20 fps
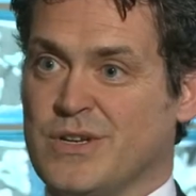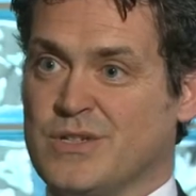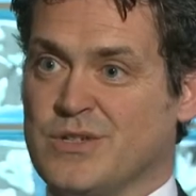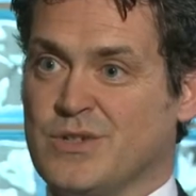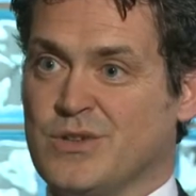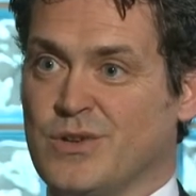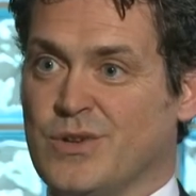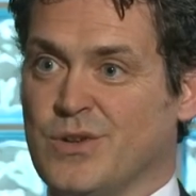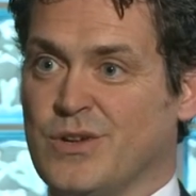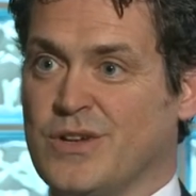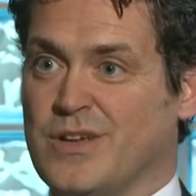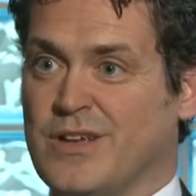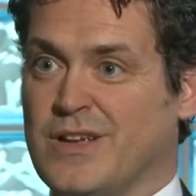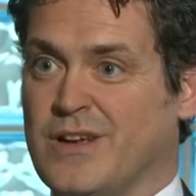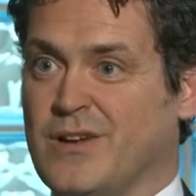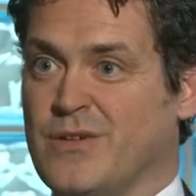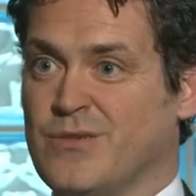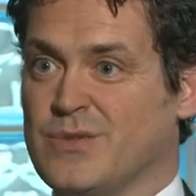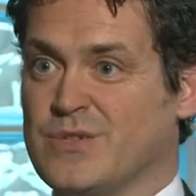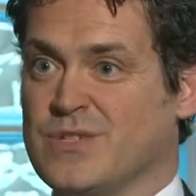is you're
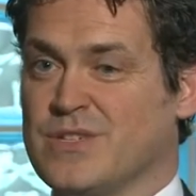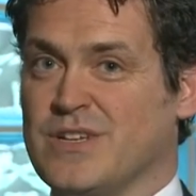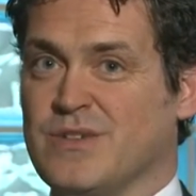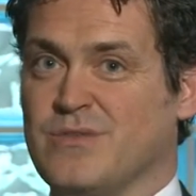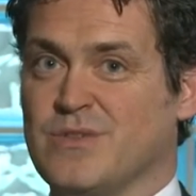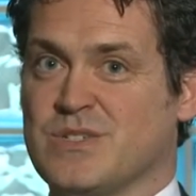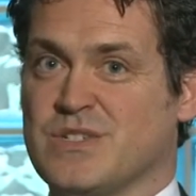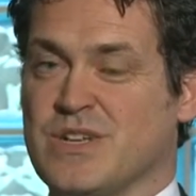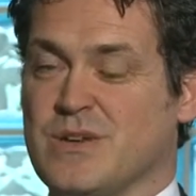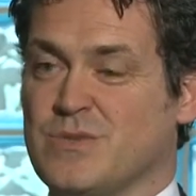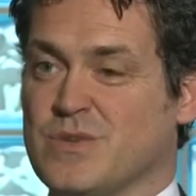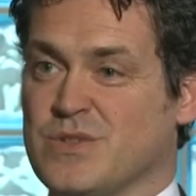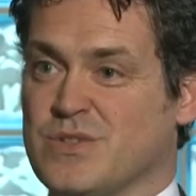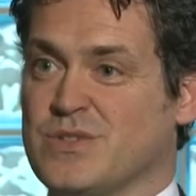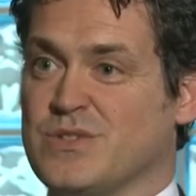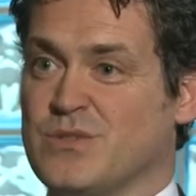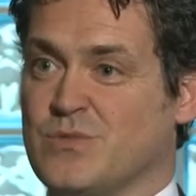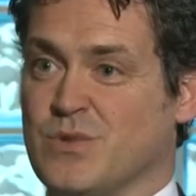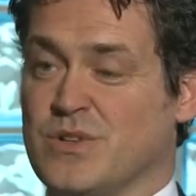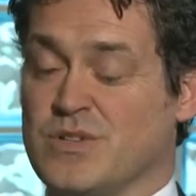looking obviously for
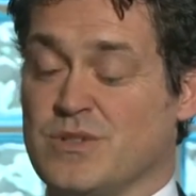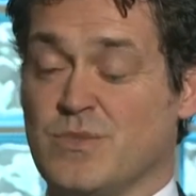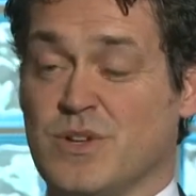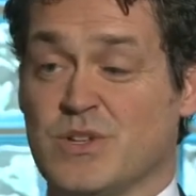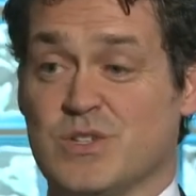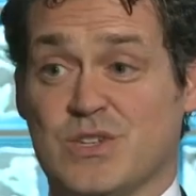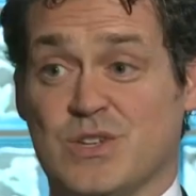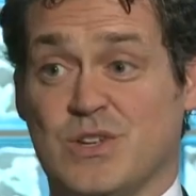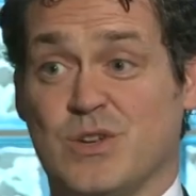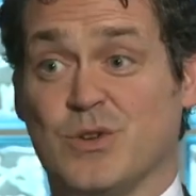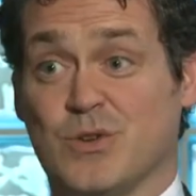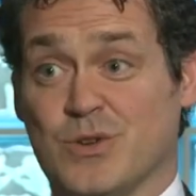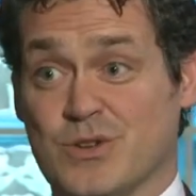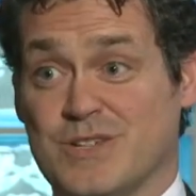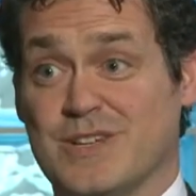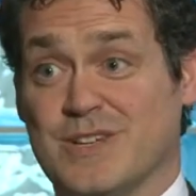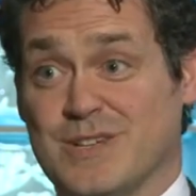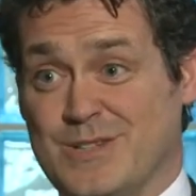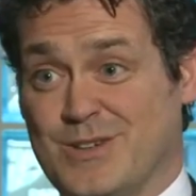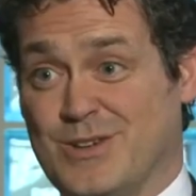as much
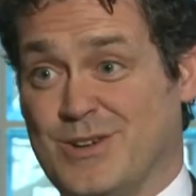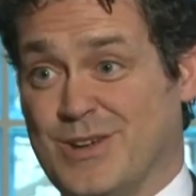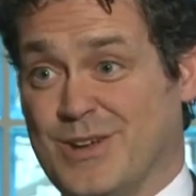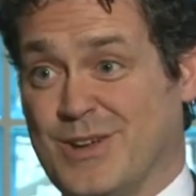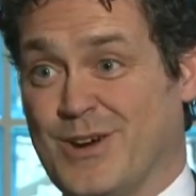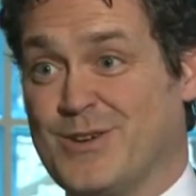security as you can